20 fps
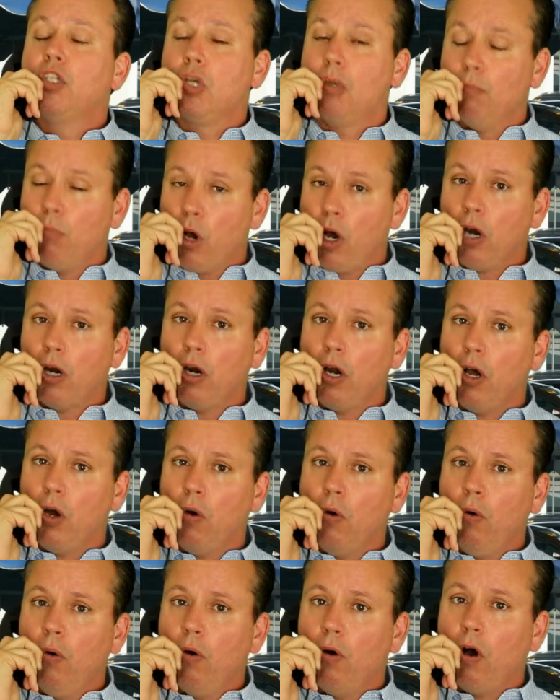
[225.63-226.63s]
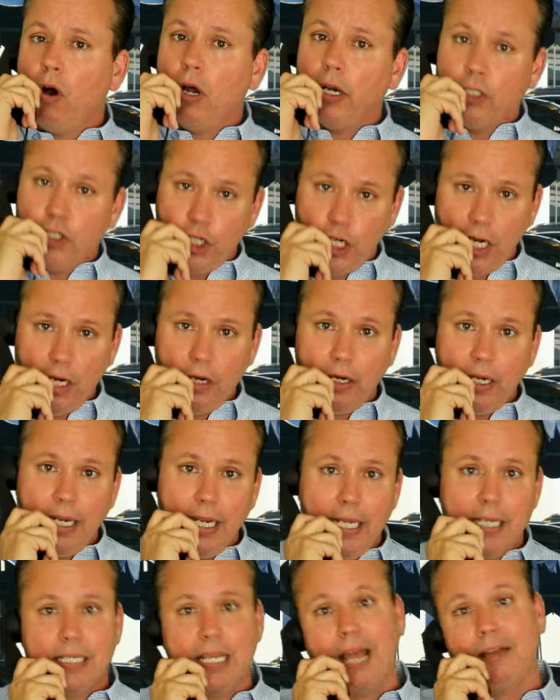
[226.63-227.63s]
Tomorrow on
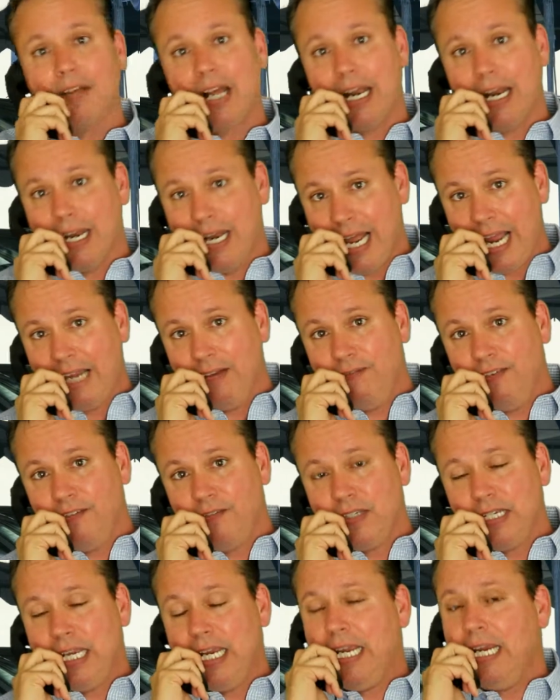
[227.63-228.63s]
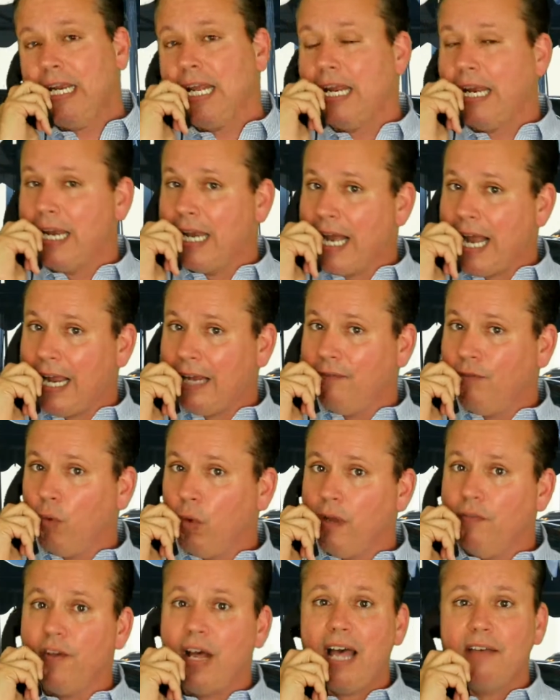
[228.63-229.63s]
Cherokees, I've got a 915 and a
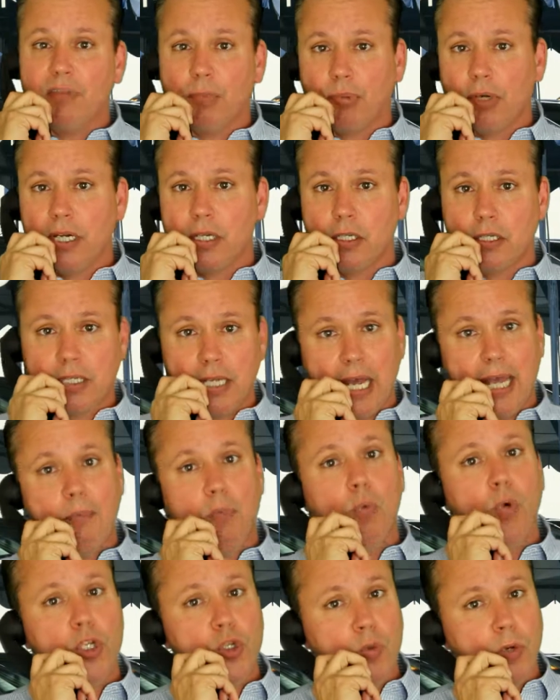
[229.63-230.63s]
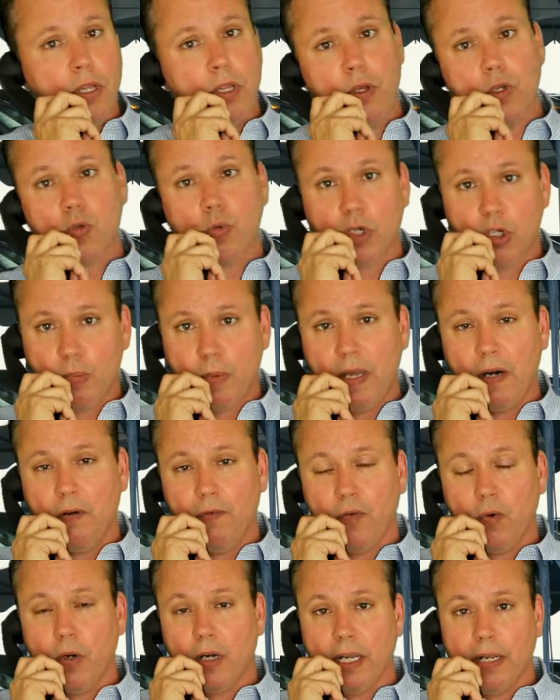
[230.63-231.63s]
945 appraisal time. Which one of those works
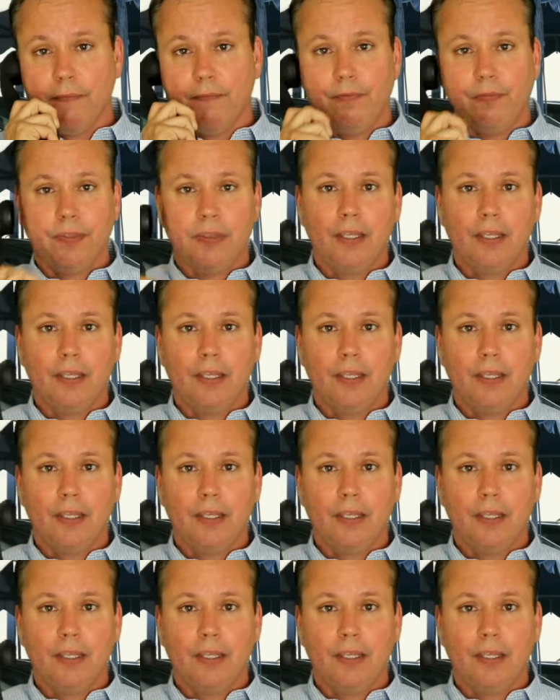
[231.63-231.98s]
better for you?